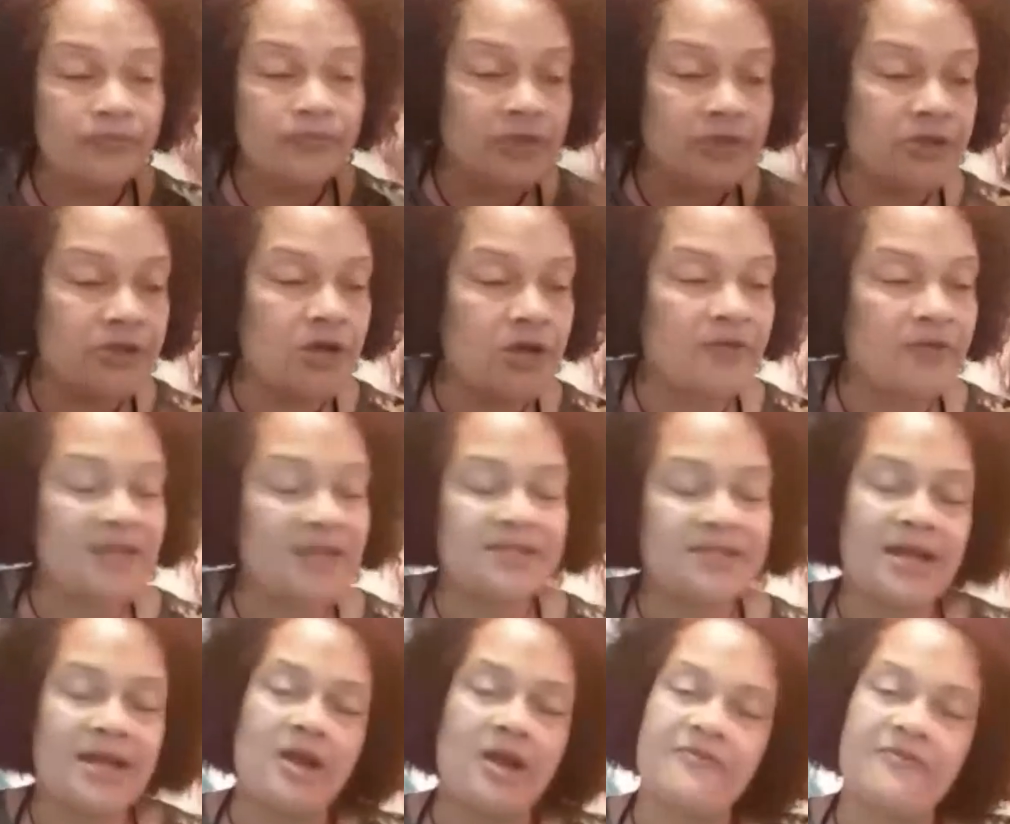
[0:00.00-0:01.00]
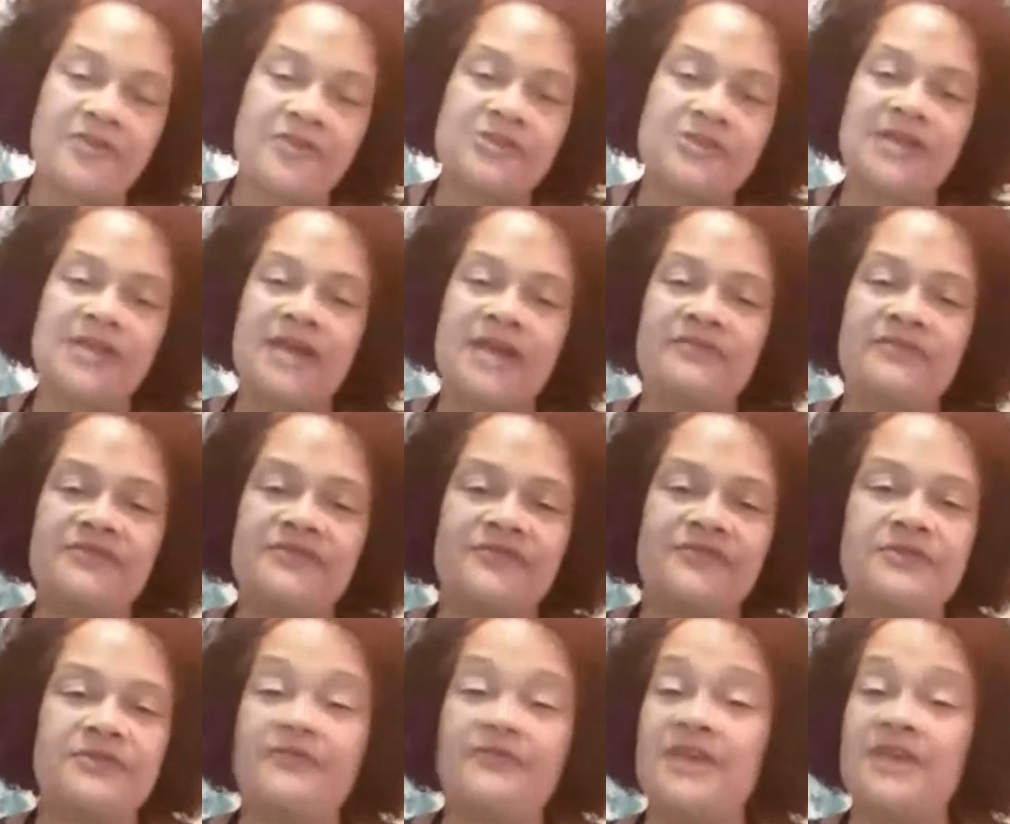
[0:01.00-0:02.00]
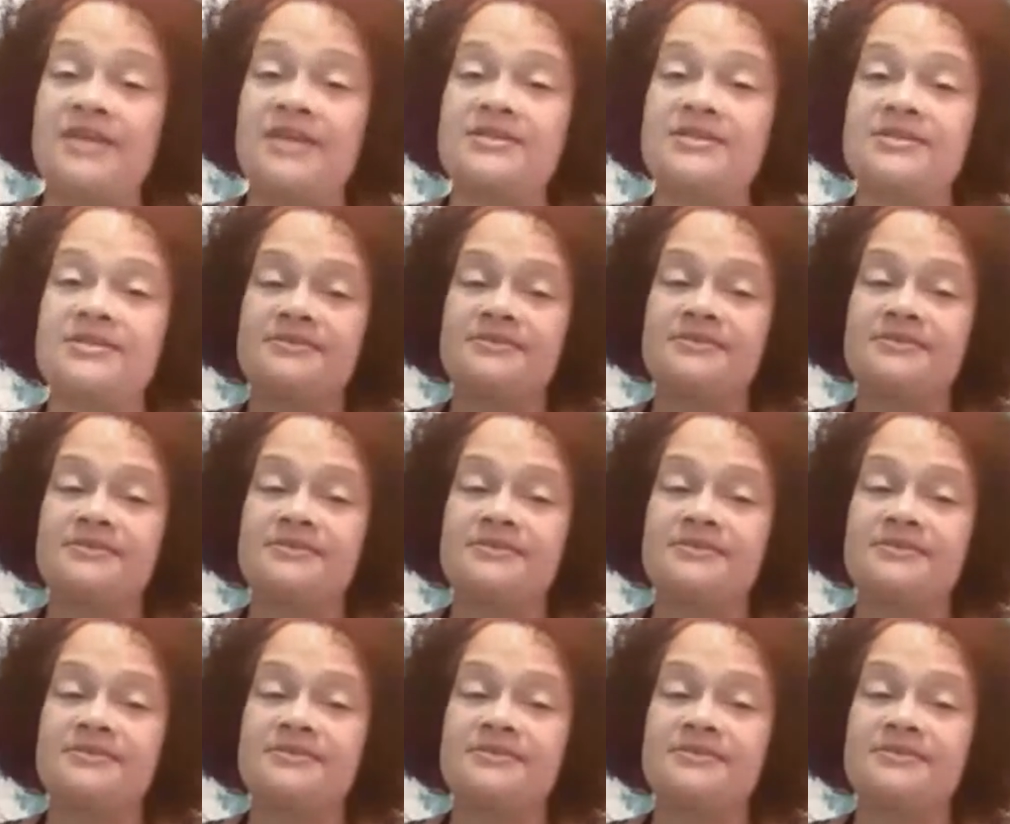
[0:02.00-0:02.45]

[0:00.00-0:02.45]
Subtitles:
That's like our first line of defense.